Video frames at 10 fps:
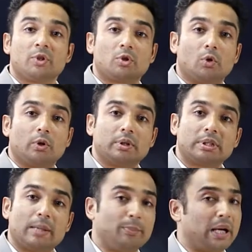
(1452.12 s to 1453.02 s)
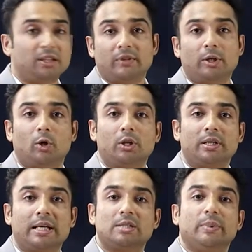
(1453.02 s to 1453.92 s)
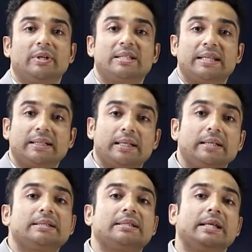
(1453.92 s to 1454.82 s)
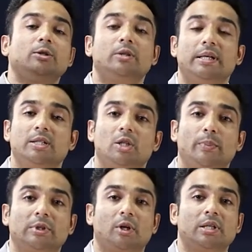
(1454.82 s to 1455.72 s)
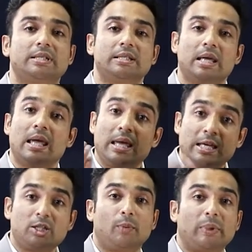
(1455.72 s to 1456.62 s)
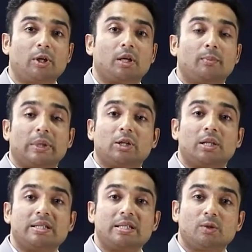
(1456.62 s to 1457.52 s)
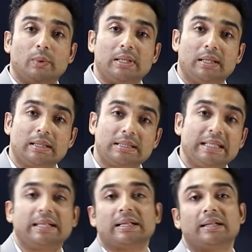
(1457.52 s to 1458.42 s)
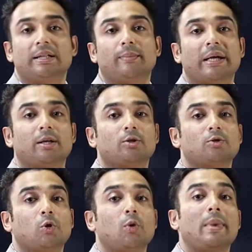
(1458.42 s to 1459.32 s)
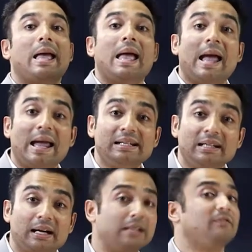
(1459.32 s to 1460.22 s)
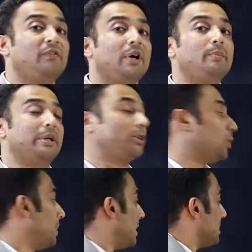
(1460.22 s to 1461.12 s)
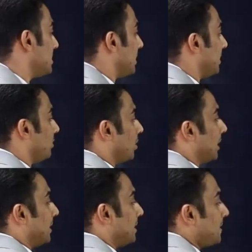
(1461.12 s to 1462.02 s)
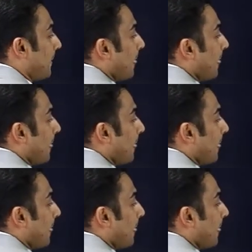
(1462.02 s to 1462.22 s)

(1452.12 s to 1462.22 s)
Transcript: So some part of the colon has been resected, sent to the histopathologist. Histopathologist will see it under the microscope and confirm it to be ulcerative colitis